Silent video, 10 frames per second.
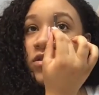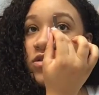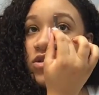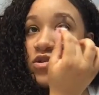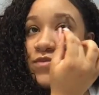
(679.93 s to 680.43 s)

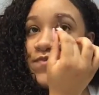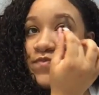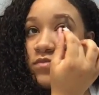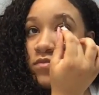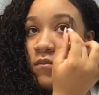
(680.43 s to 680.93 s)
So
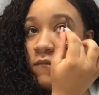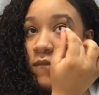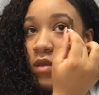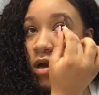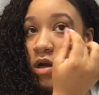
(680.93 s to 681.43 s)

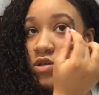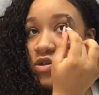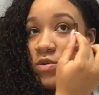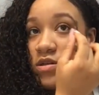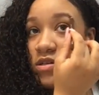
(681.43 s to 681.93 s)
I
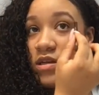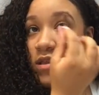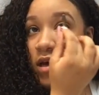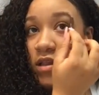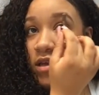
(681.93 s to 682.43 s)
just wanted to say
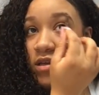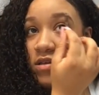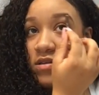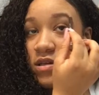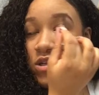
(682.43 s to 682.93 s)
that,
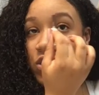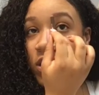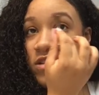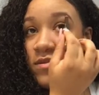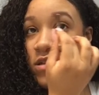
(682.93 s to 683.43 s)
ladies, set your
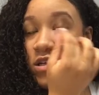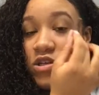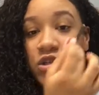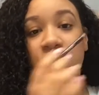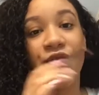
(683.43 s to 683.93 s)

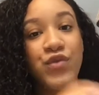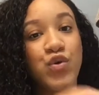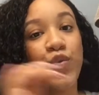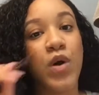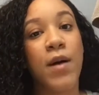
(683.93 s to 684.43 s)
expectations. If
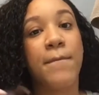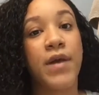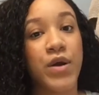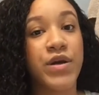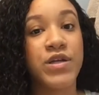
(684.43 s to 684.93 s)
you want
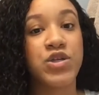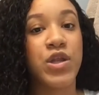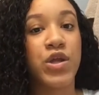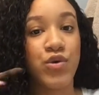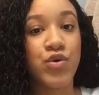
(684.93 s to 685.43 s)
marriage,
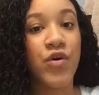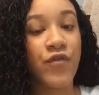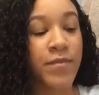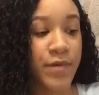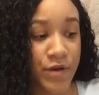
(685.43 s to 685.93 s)
then you go
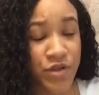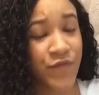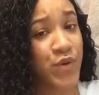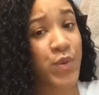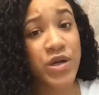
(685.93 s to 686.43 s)
for marriage.
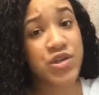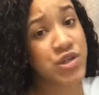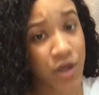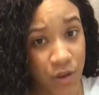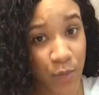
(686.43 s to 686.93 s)
If you want
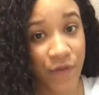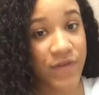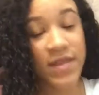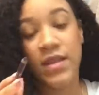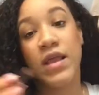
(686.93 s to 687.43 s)
just another
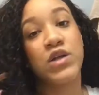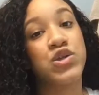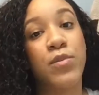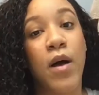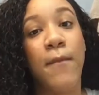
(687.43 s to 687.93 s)
boyfriend, then that's
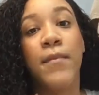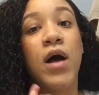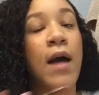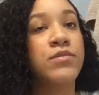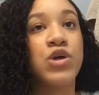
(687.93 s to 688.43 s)
your problem.
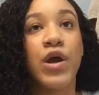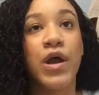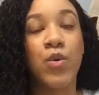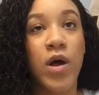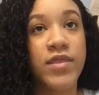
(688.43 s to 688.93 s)
But I'm sorry,
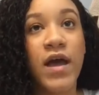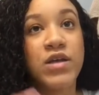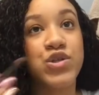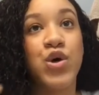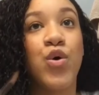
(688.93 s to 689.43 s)
I don't want
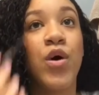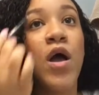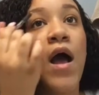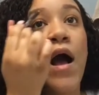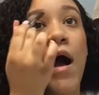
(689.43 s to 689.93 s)
that, so
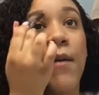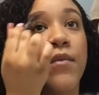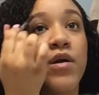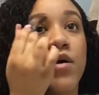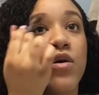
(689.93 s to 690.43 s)
I'm
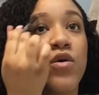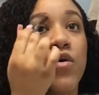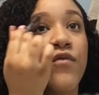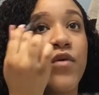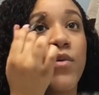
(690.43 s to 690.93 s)
gonna
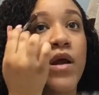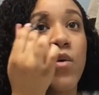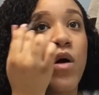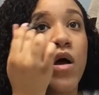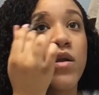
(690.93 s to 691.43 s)
go for what I
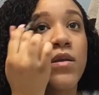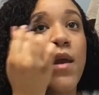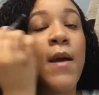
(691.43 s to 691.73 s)
want.